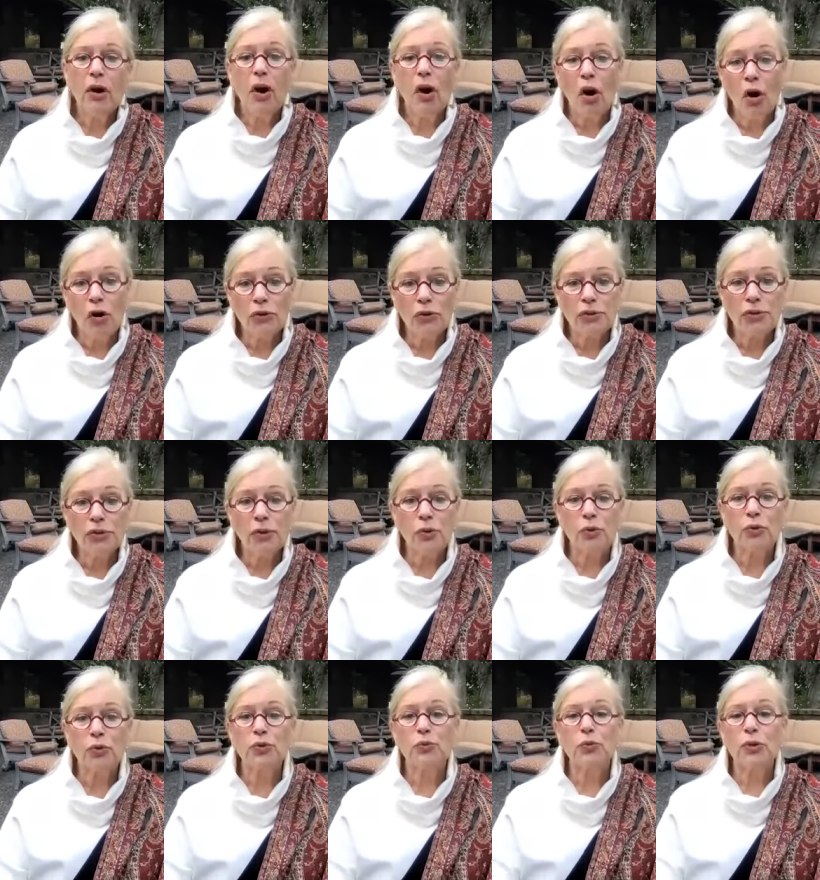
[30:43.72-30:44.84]
all
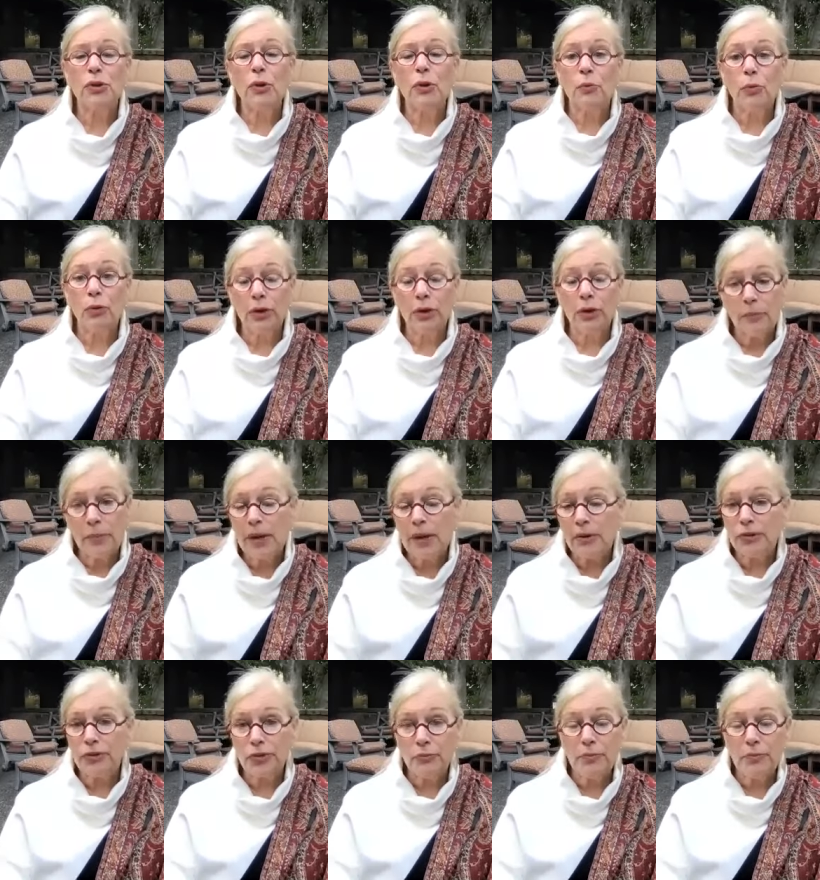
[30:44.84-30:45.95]
souls will appear
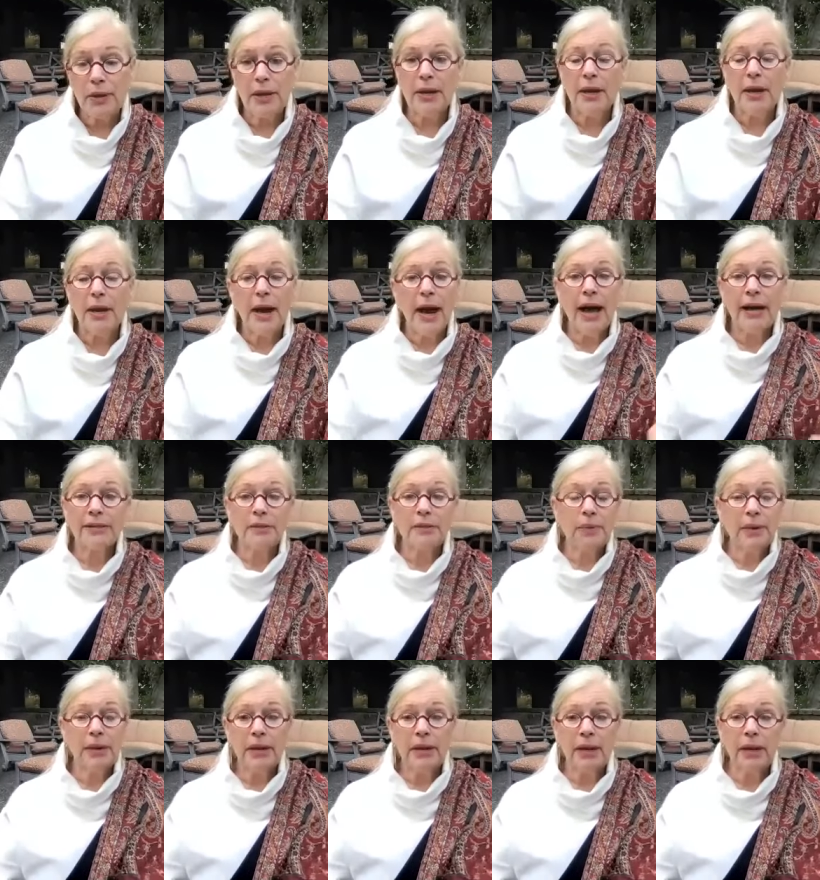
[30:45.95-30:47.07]
to me as
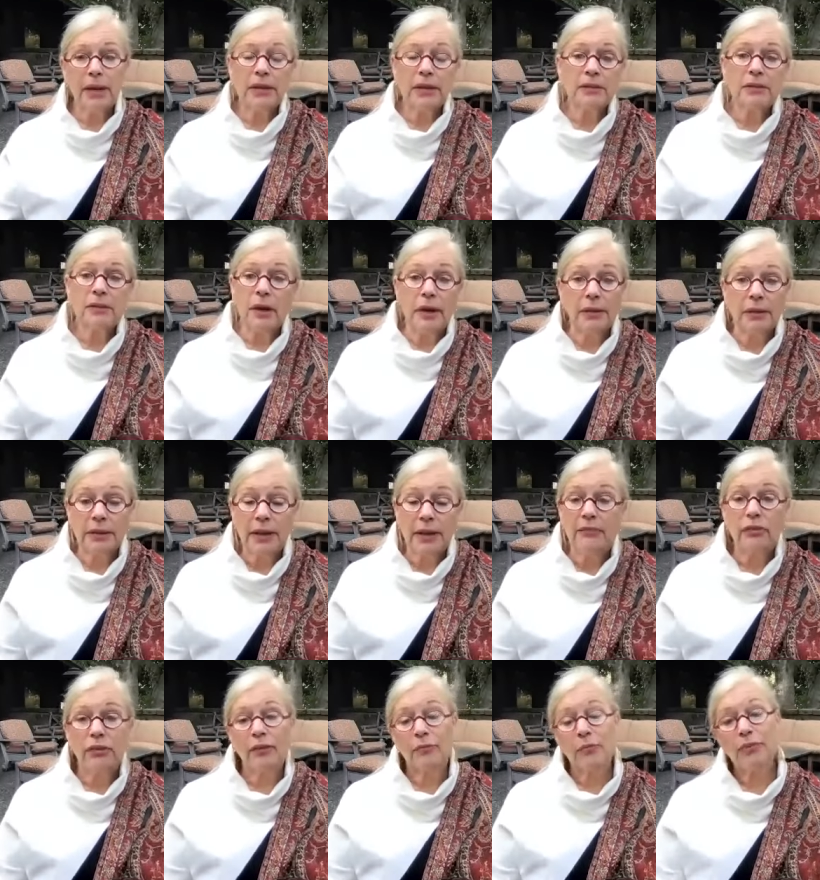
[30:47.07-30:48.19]
being in a, a
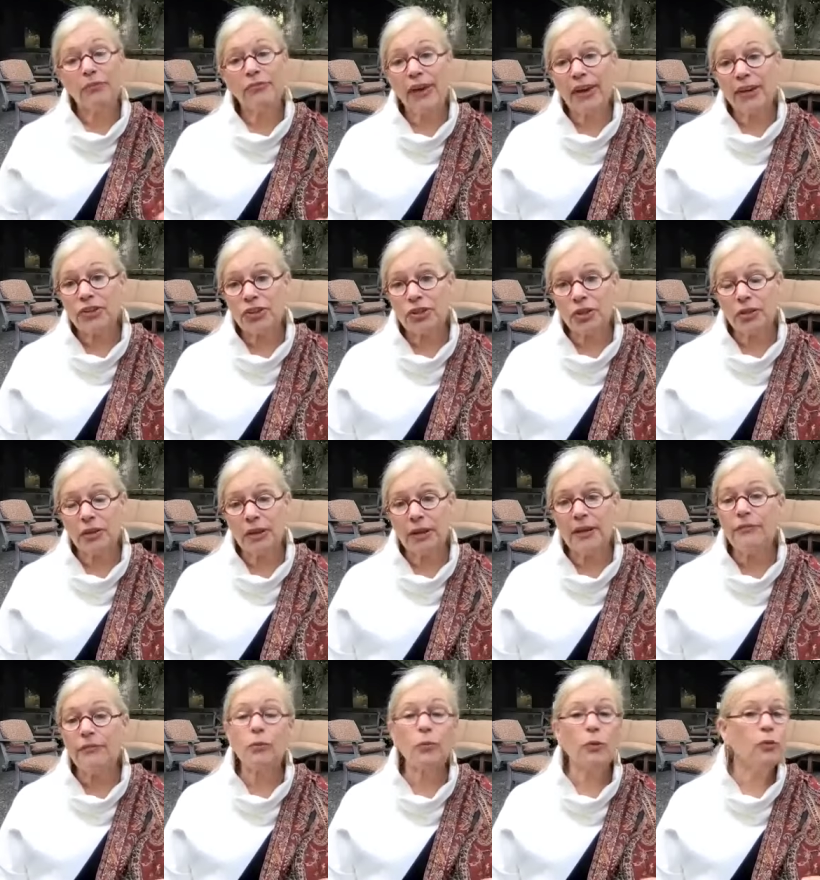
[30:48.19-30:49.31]
level of perfection,
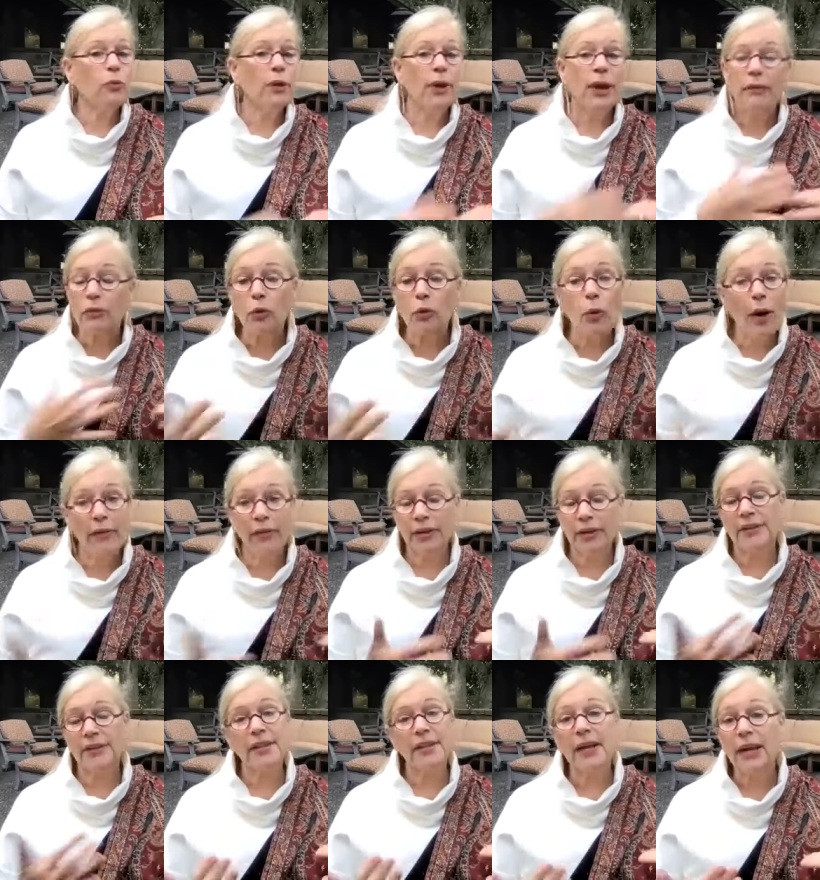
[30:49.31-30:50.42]
even with whatever
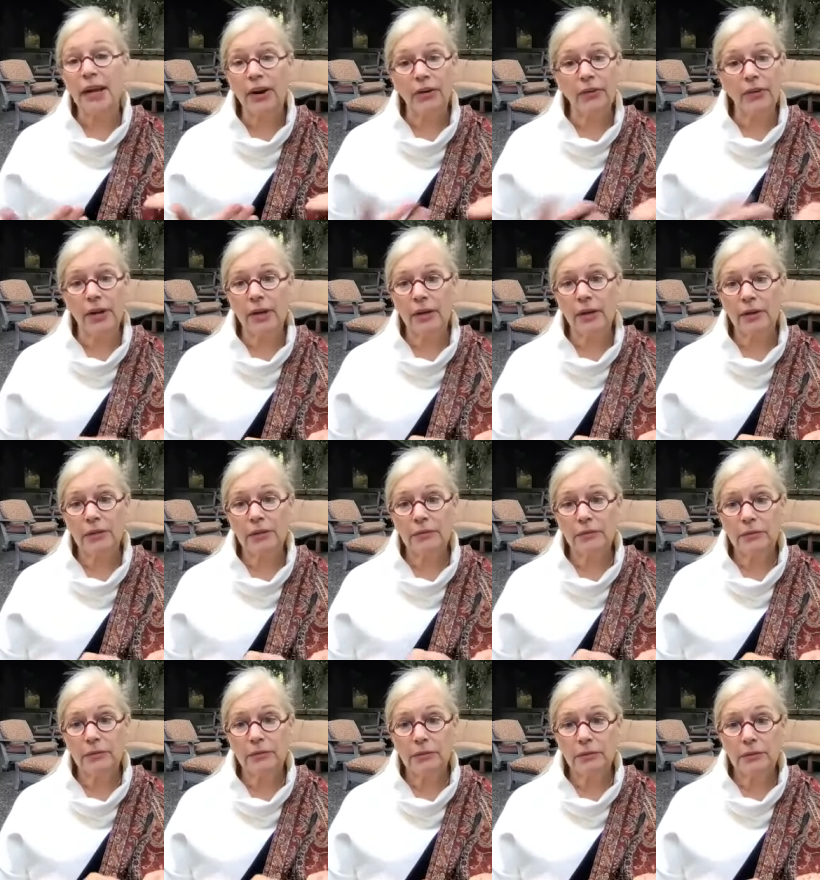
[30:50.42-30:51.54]
qualities they carry.
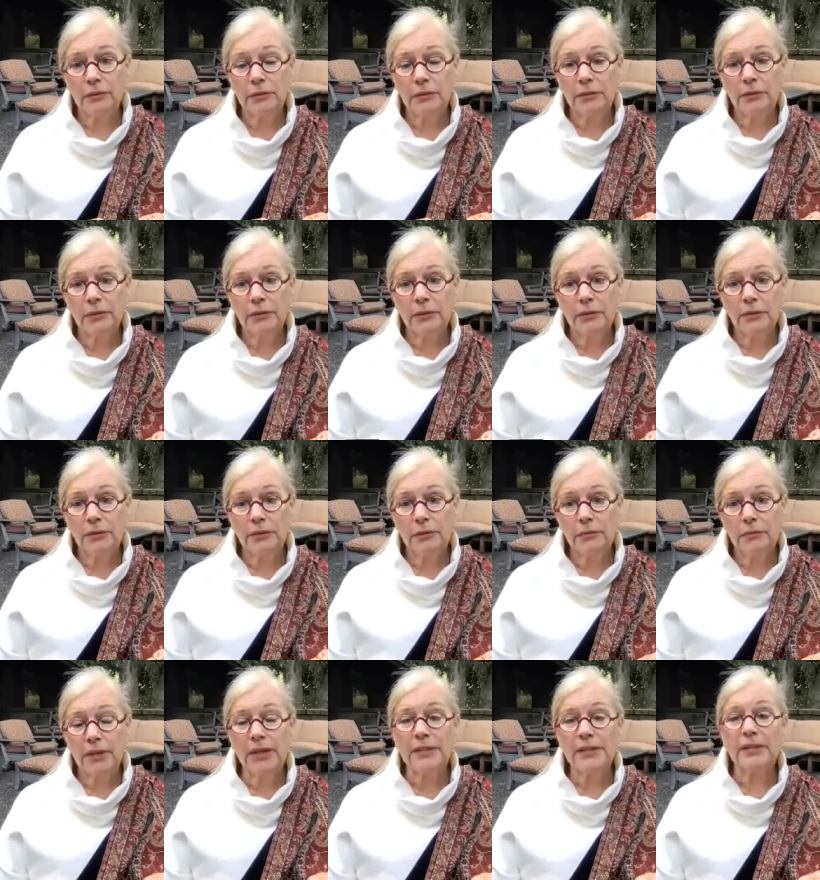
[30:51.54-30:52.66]

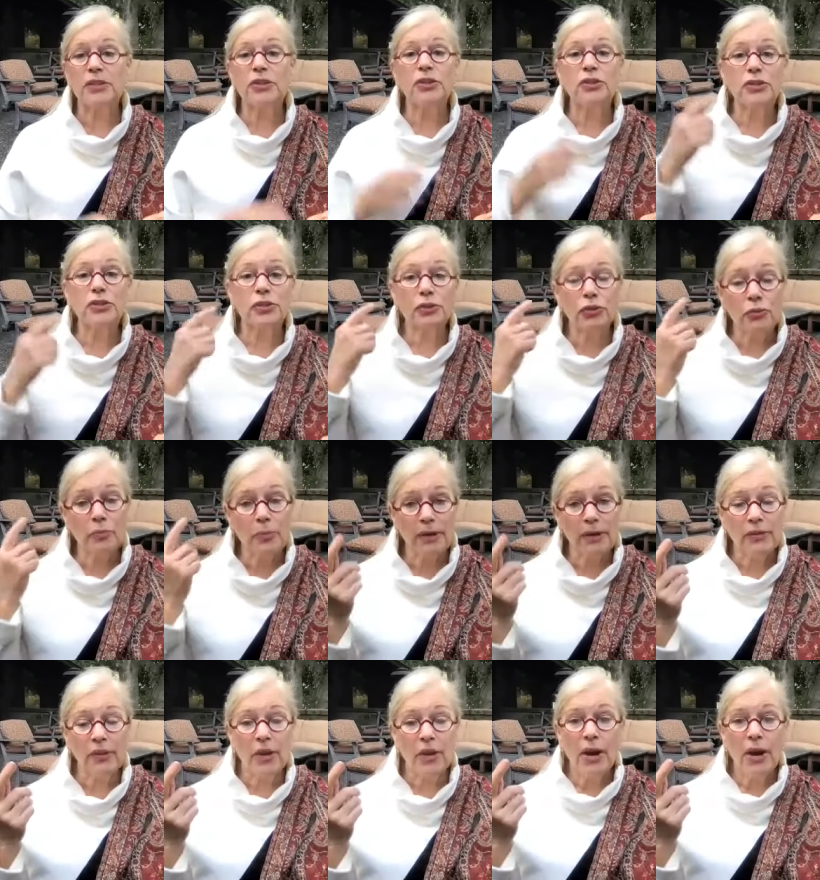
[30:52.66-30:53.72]
Because the discernment